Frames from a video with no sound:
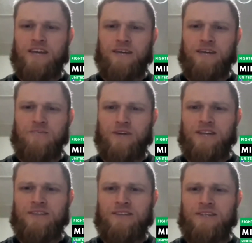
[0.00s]
Can't
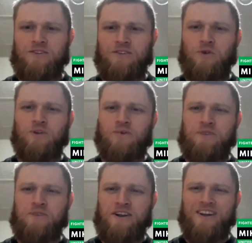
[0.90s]
complain. It's cold up here.